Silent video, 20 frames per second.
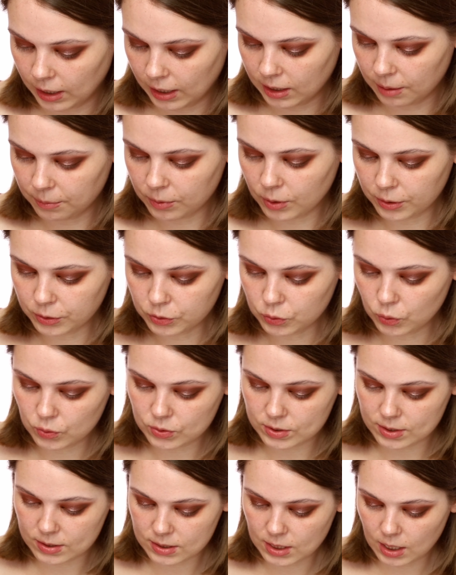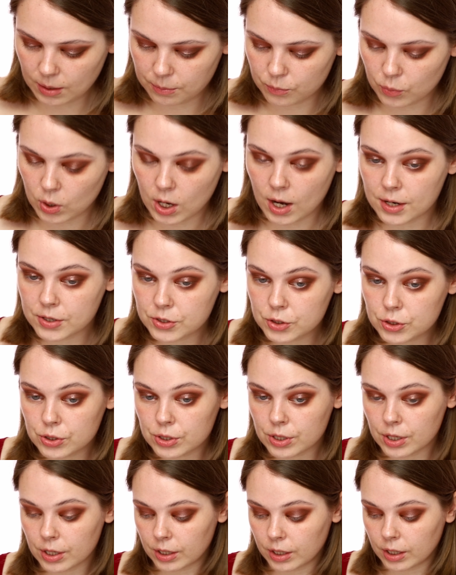And I'm going to use the same
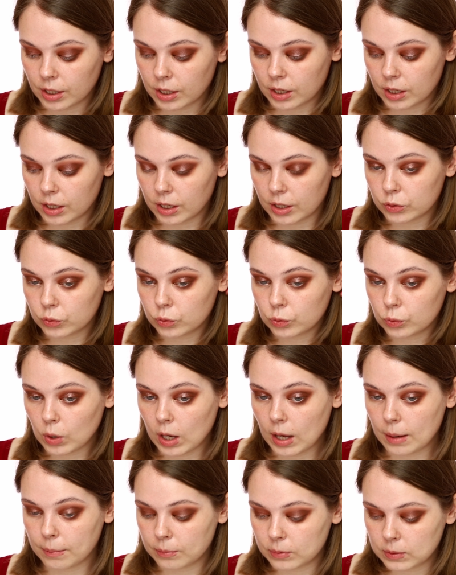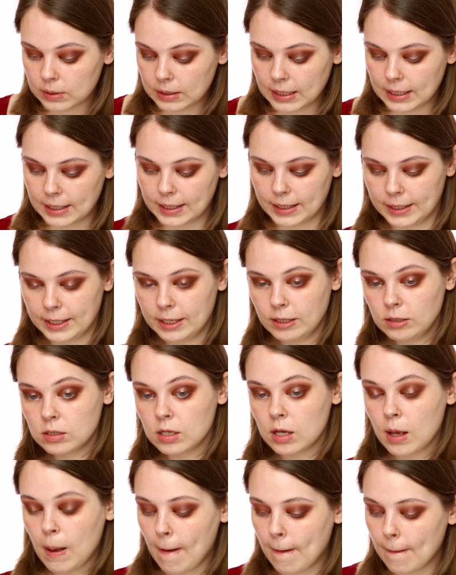brush to apply
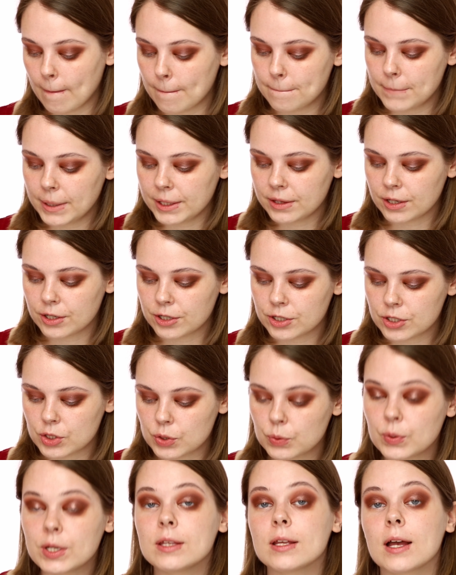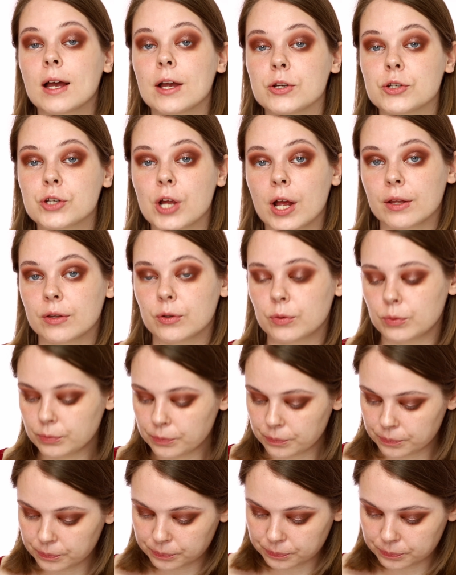Bittersweet eyeshadow.